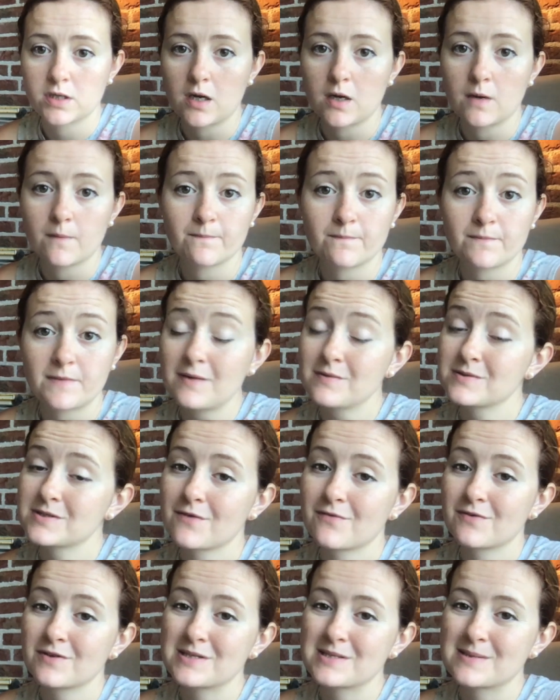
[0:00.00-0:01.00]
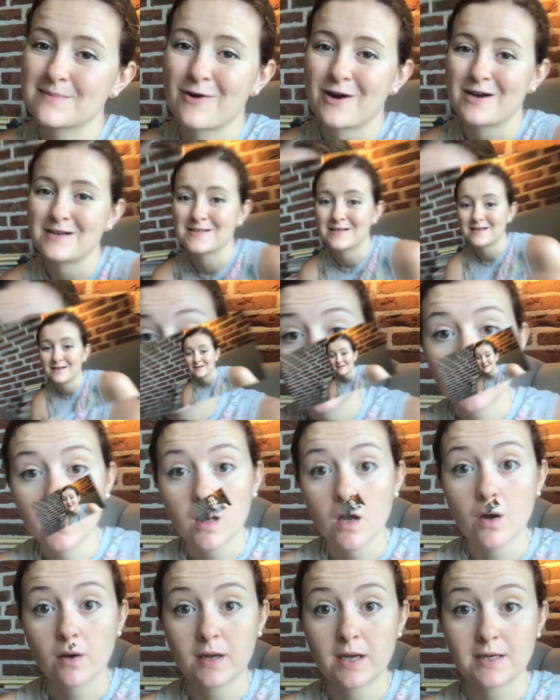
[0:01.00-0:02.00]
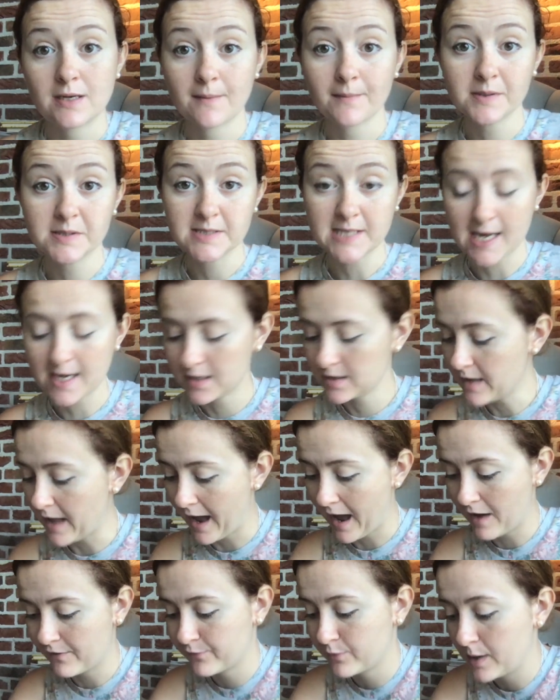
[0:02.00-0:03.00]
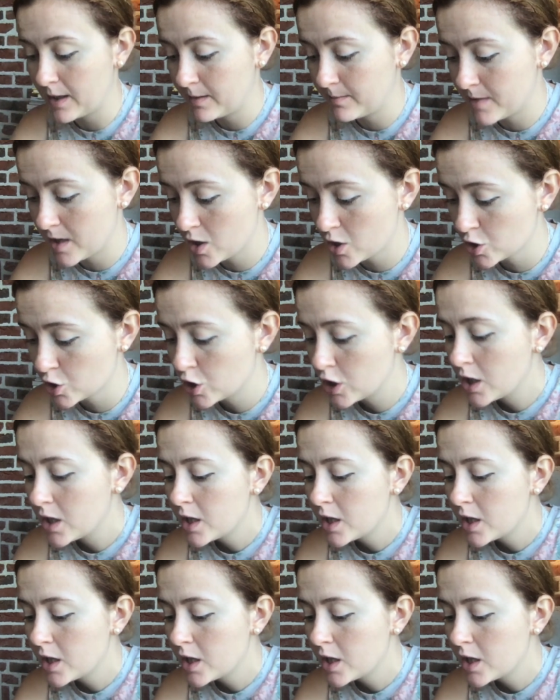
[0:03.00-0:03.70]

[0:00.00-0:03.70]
That was definitely surprising. Okay, number 10, the halfway mark.